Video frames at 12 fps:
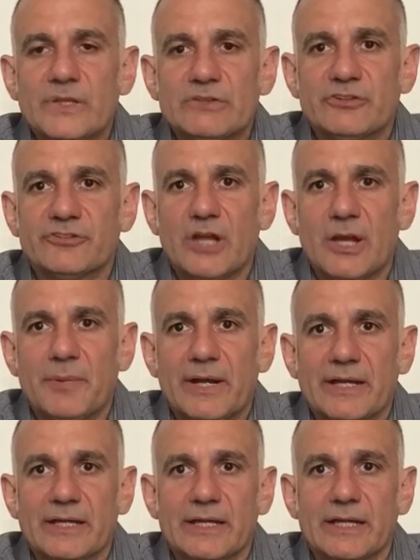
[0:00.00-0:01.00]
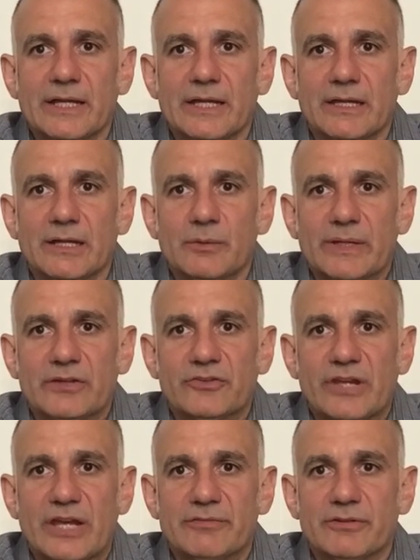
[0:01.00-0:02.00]
Just stop by and we can
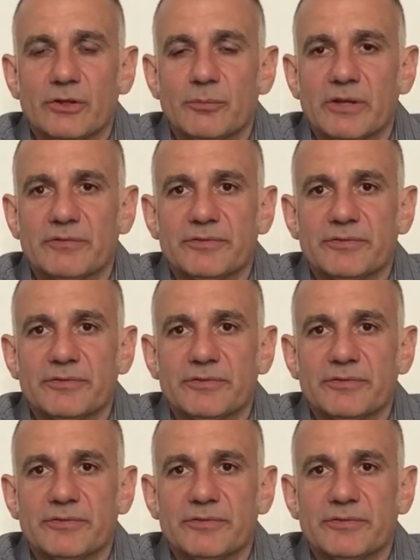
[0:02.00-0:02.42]
chat for a little bit.